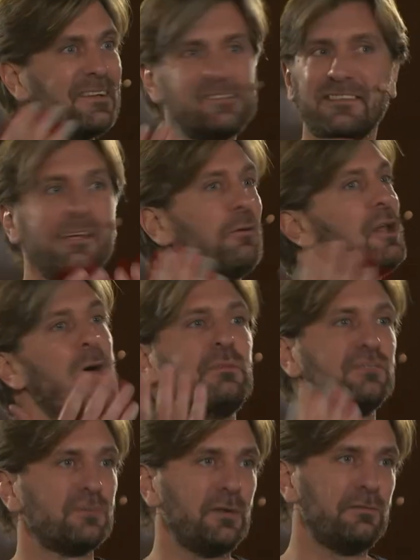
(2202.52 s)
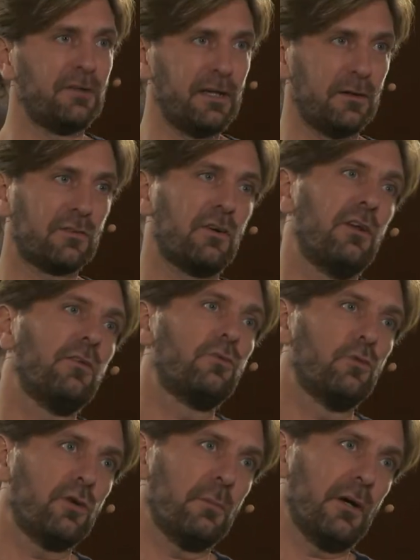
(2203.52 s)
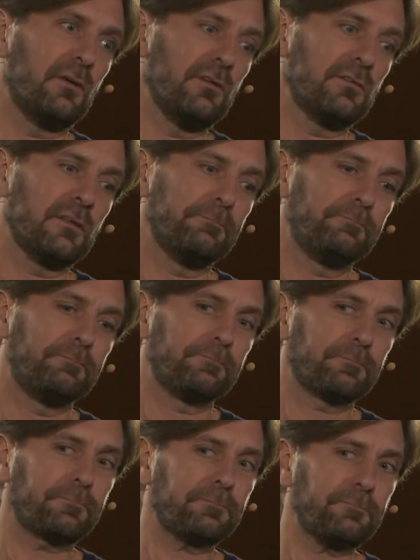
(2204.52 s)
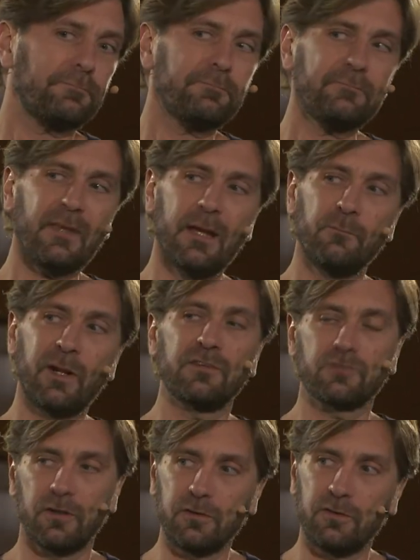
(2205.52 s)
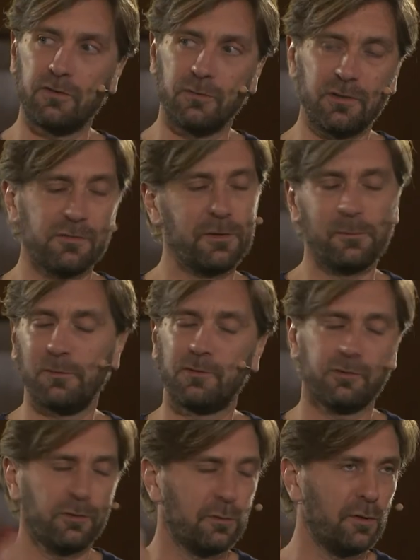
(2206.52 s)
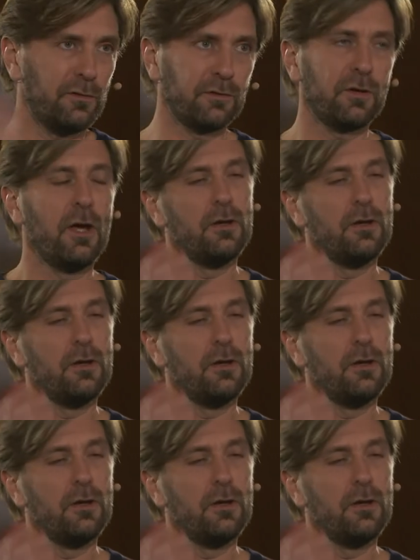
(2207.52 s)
see what happens if they are starting to talk about this. And when I started to shoot this film, it was so obvious.